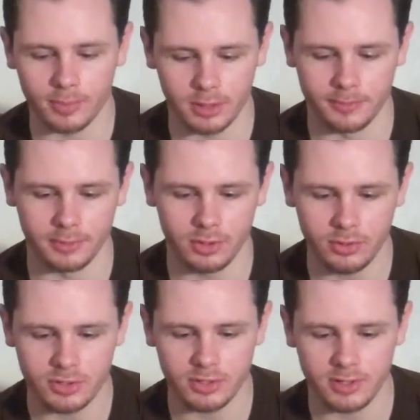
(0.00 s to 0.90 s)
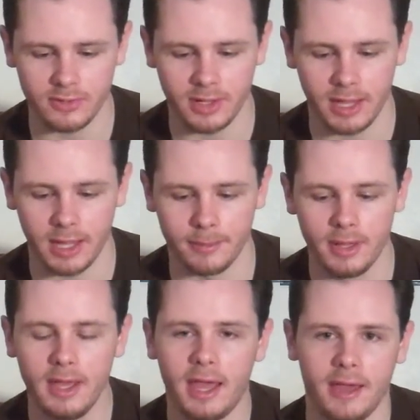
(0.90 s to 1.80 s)
but the producers of the
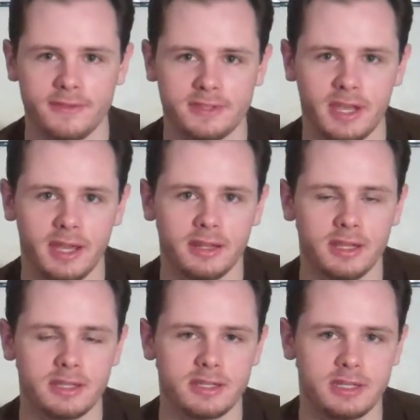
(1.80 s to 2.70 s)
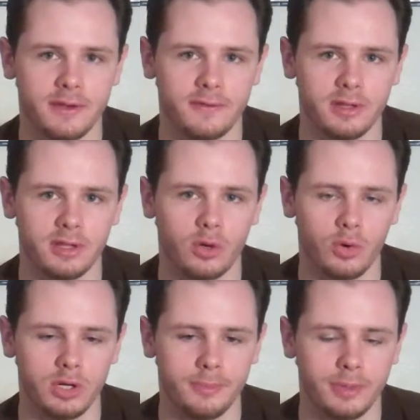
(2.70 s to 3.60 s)
game have said this is definitely
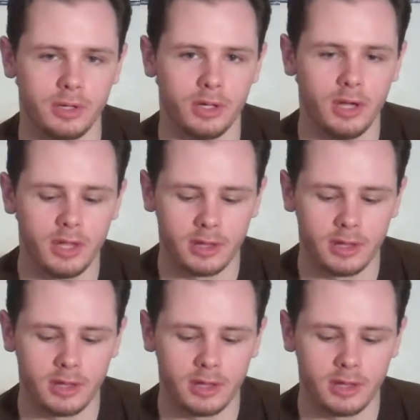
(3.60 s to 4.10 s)
going to be